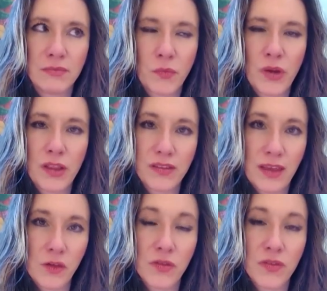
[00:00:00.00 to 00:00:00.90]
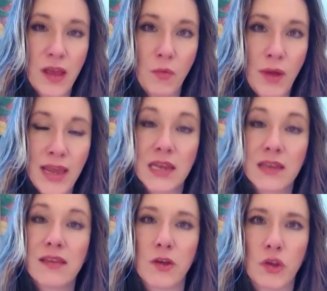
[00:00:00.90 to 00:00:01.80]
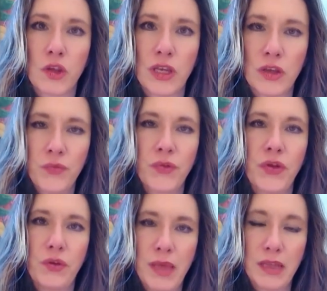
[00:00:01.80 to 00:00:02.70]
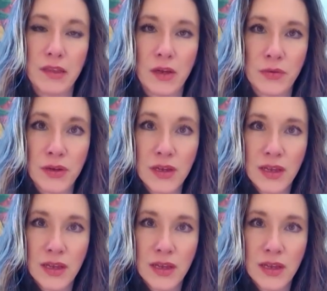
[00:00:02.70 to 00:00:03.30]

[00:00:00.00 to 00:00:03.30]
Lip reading: realizations that way, and it's actually good for you to be alone.